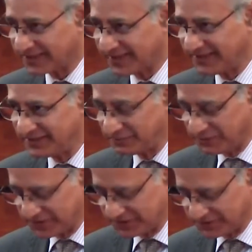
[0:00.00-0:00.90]
kind
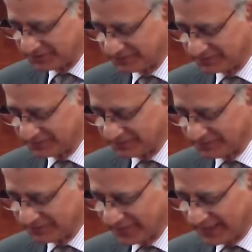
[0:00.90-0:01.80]
invitation.
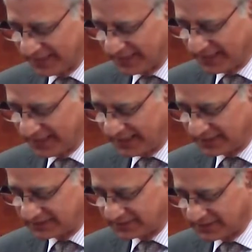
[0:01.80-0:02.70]

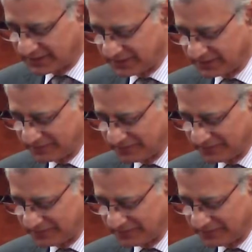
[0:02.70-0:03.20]
And Dr.